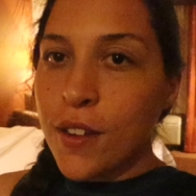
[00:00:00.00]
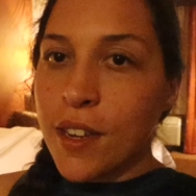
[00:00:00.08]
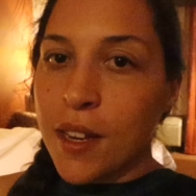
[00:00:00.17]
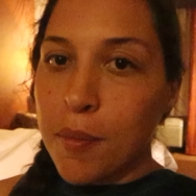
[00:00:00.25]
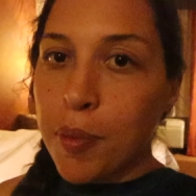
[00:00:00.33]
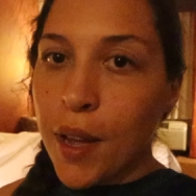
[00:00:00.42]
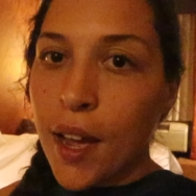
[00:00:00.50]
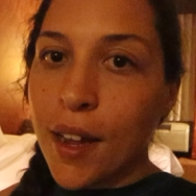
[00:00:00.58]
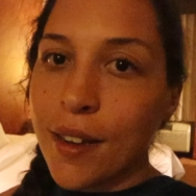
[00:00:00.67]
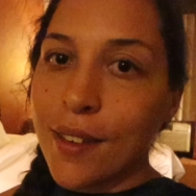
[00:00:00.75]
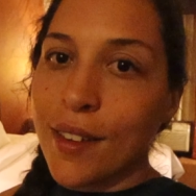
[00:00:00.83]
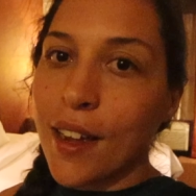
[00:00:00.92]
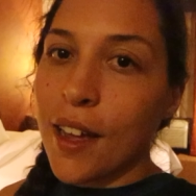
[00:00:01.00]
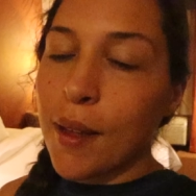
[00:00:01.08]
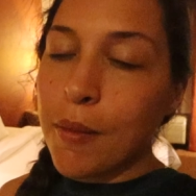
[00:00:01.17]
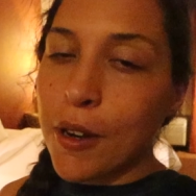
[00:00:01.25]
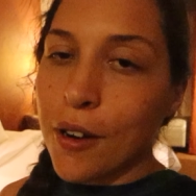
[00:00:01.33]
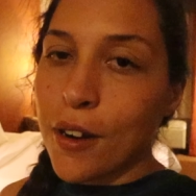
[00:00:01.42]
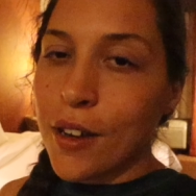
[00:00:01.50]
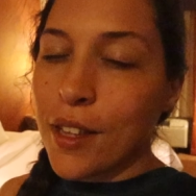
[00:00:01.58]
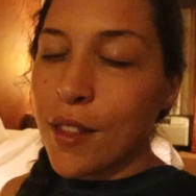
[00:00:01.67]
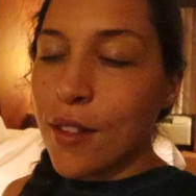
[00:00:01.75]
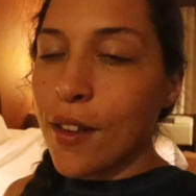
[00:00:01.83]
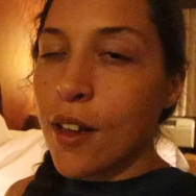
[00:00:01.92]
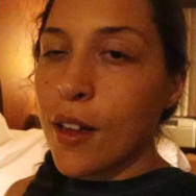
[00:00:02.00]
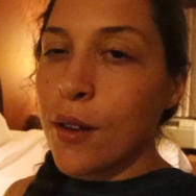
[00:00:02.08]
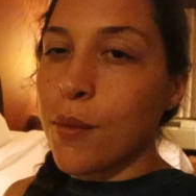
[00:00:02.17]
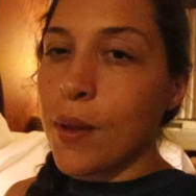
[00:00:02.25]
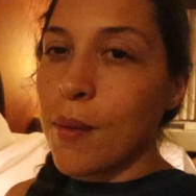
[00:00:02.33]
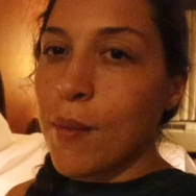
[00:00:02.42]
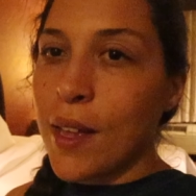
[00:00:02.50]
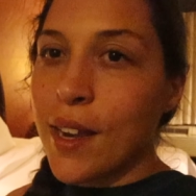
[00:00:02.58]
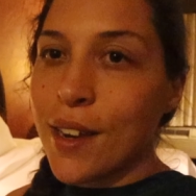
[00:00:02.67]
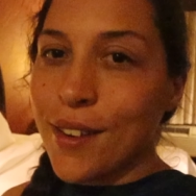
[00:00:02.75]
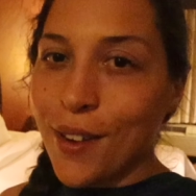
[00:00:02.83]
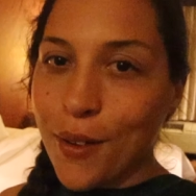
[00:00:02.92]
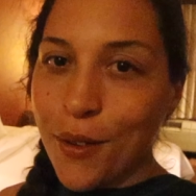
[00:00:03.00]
and packed time in Arkansas, we made it to